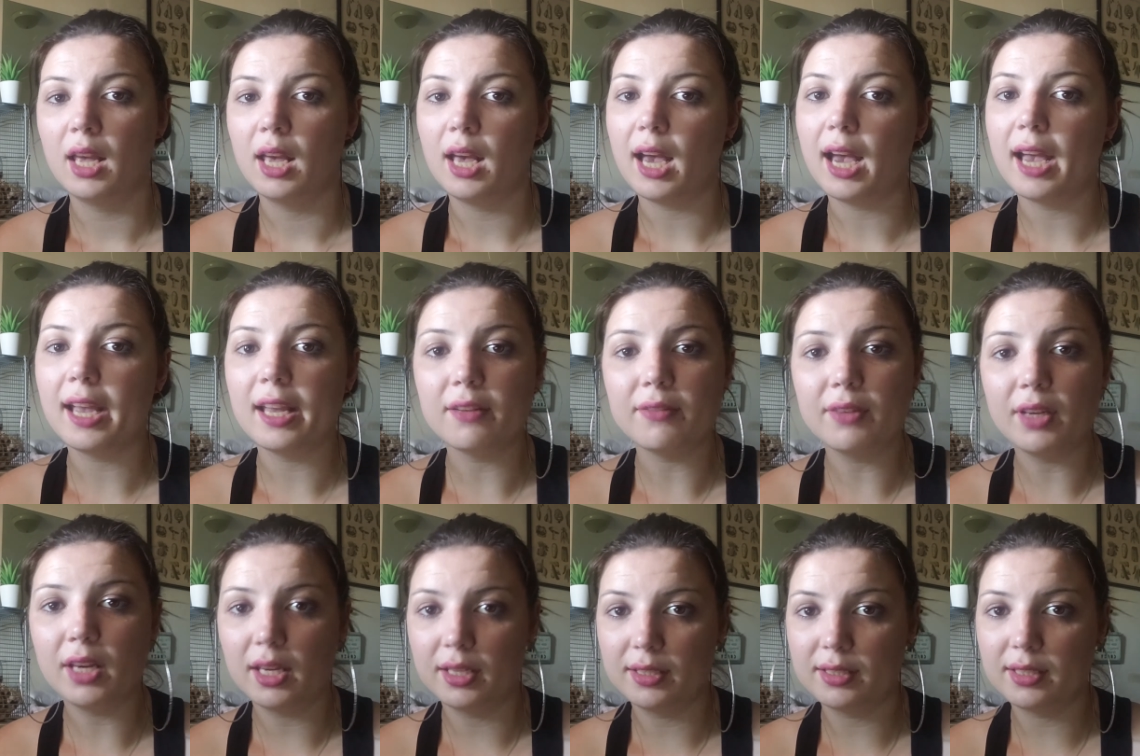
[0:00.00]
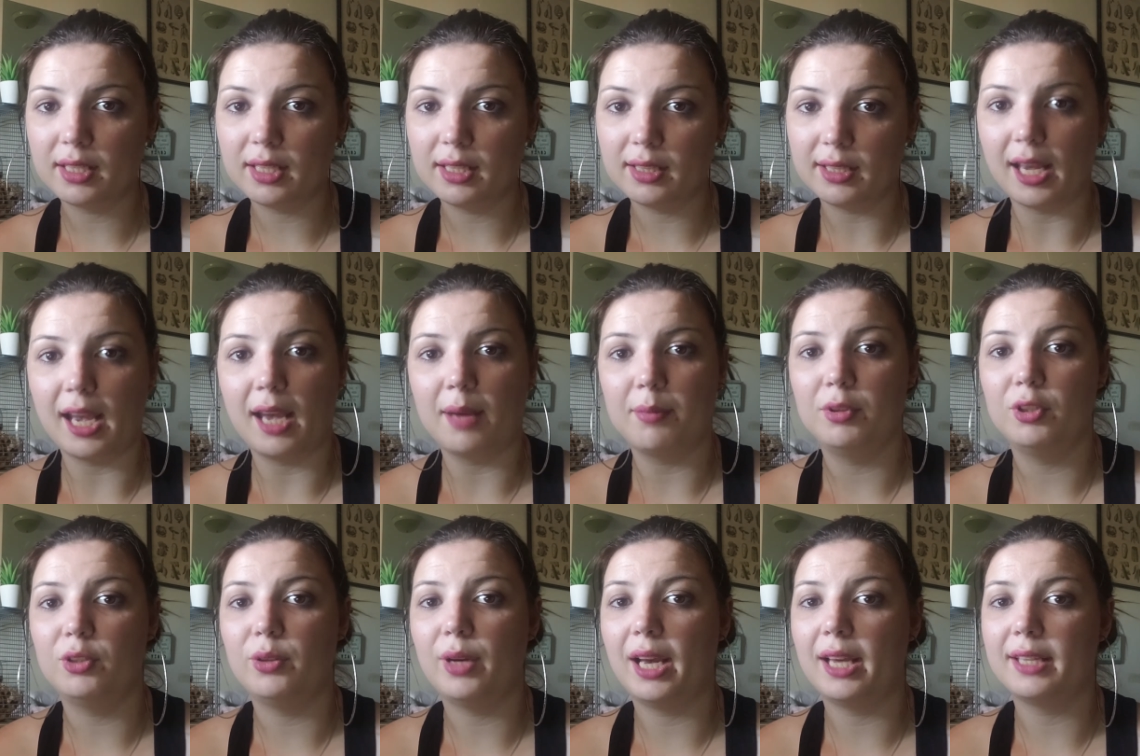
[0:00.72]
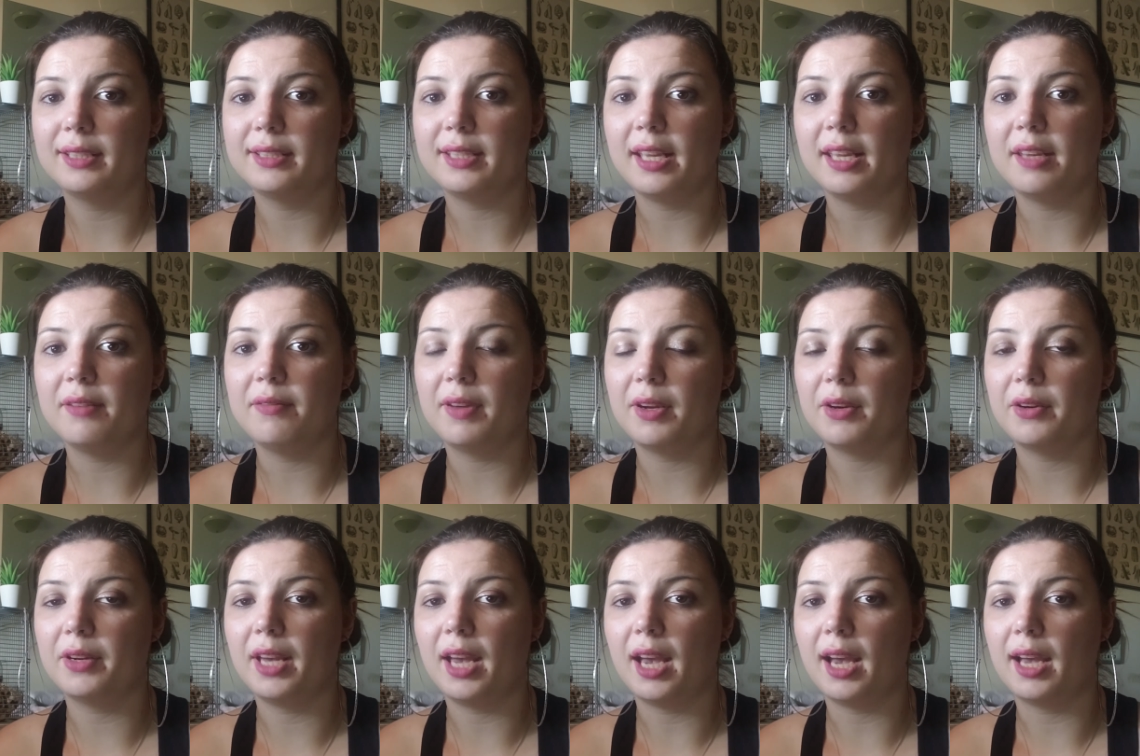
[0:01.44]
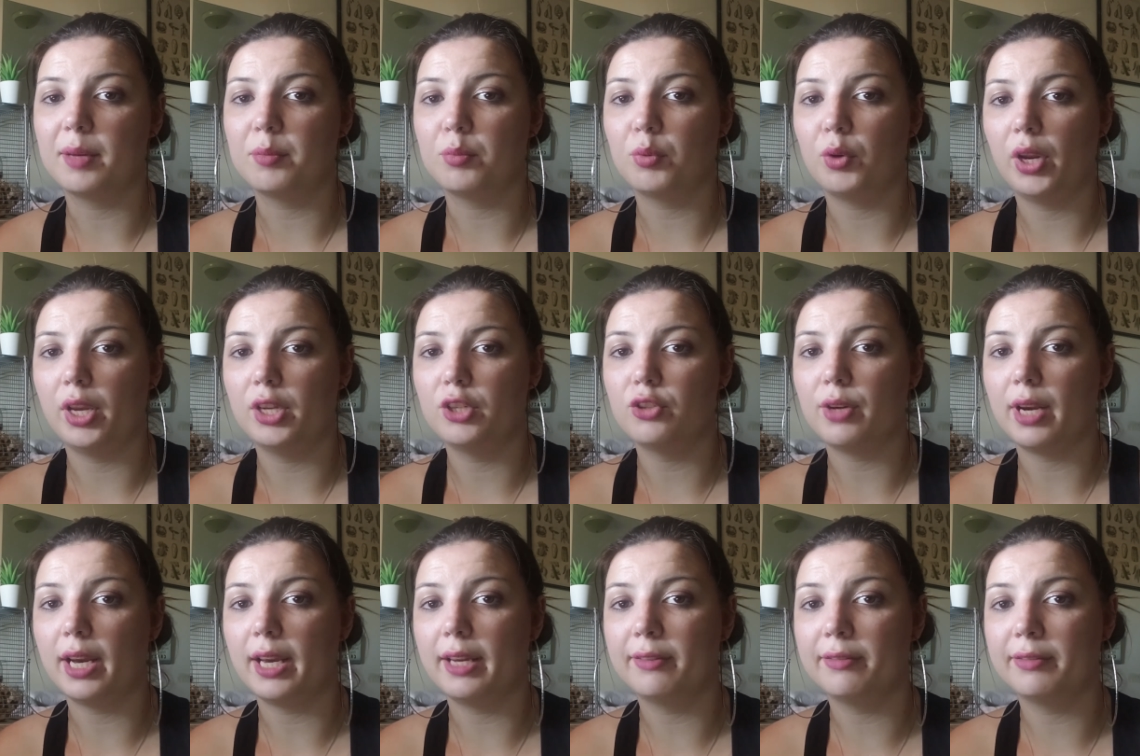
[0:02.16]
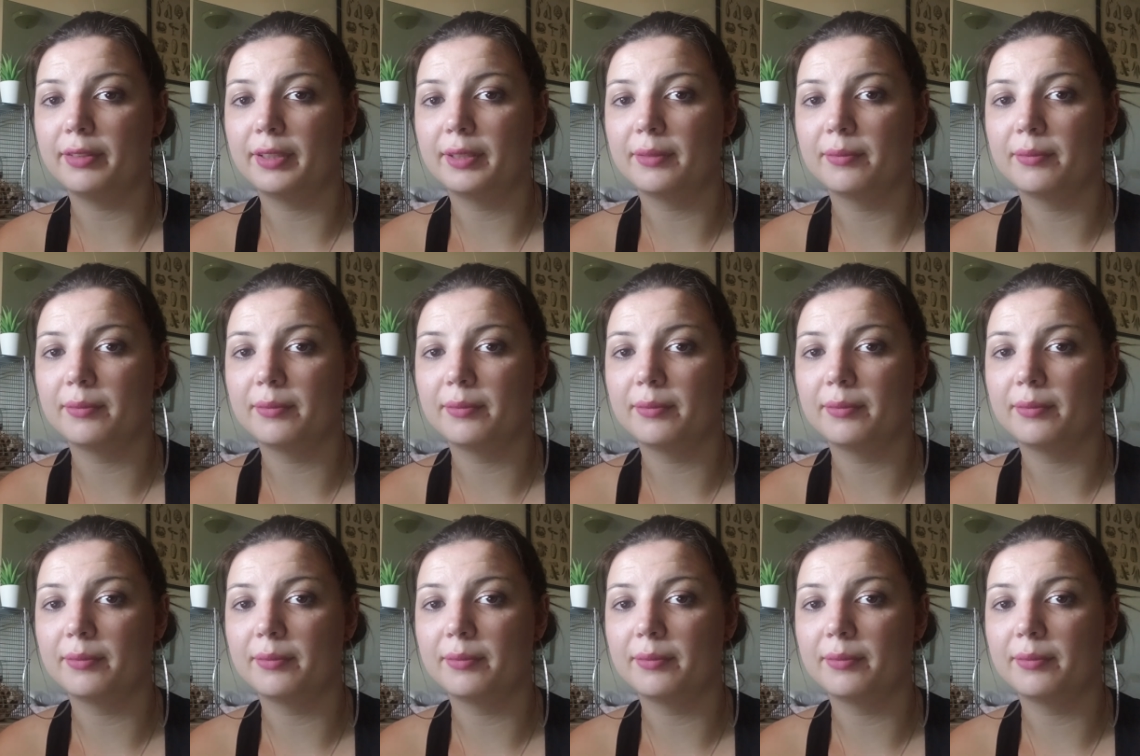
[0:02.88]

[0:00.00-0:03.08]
I have a husky lab who has a very high prey drive.